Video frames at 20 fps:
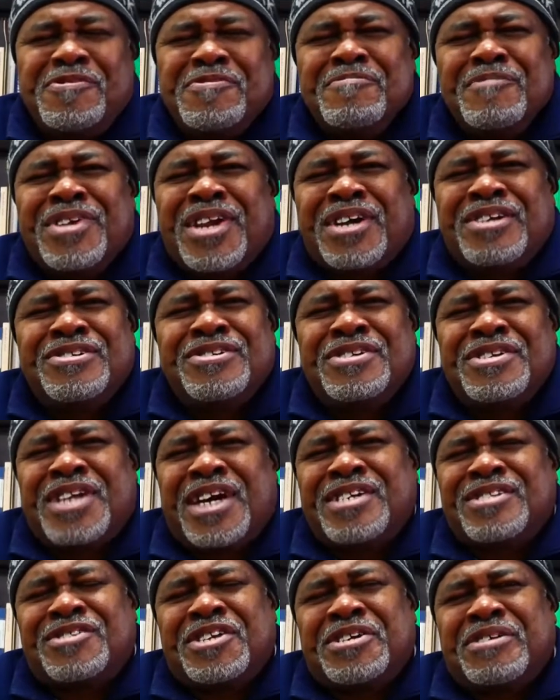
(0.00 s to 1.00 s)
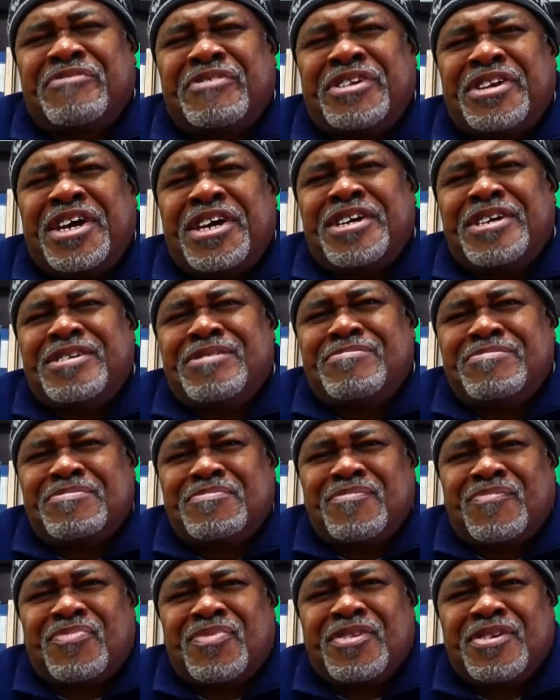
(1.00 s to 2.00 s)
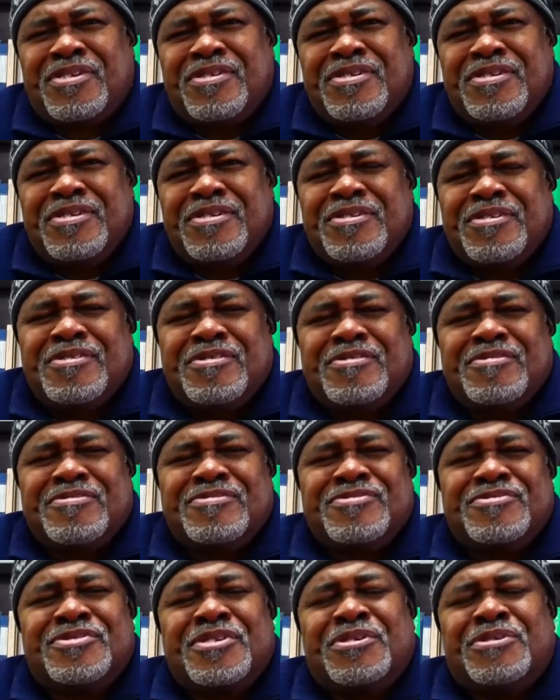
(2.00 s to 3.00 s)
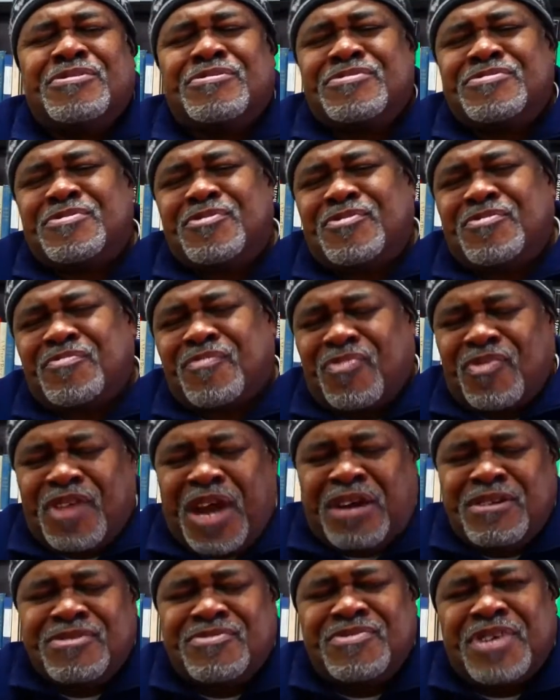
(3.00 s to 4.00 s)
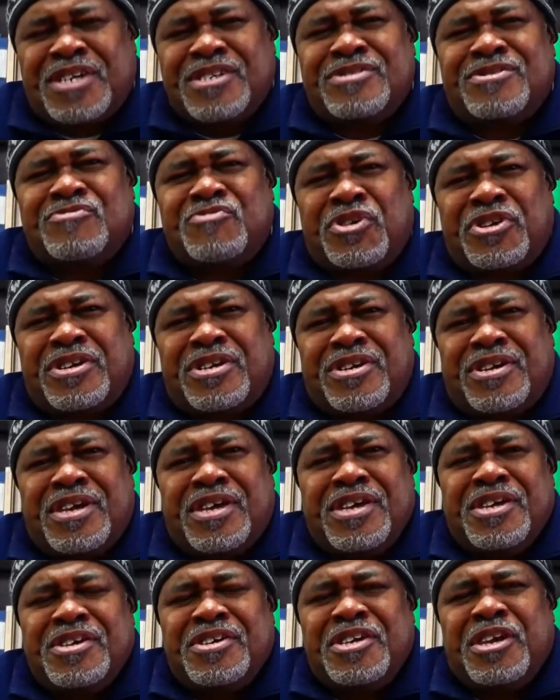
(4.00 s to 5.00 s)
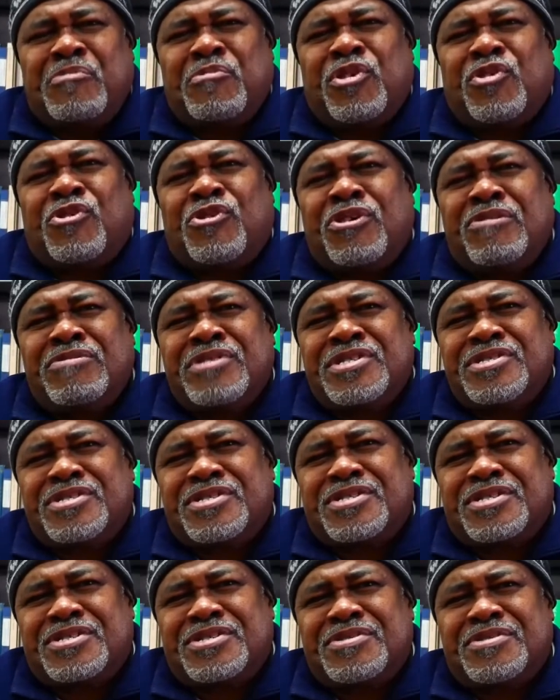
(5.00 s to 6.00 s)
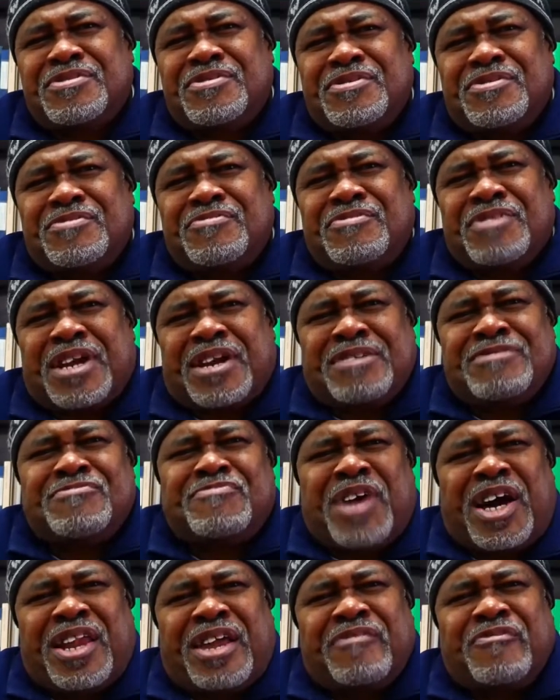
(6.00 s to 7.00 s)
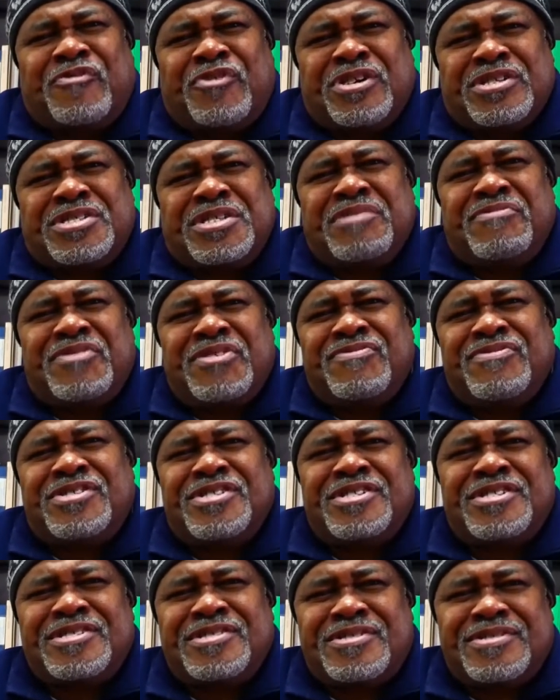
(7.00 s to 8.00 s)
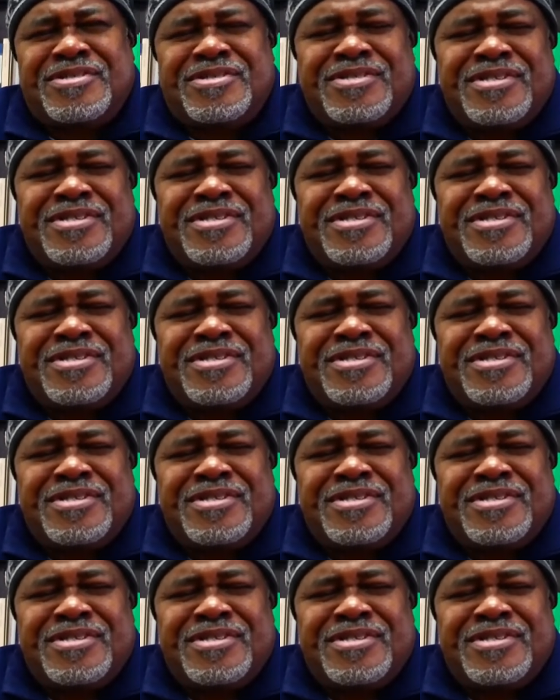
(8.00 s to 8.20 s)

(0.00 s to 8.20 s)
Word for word: But I couldn't like think of a name, so I, I used to work in Macquaries when I was about like 14, 15.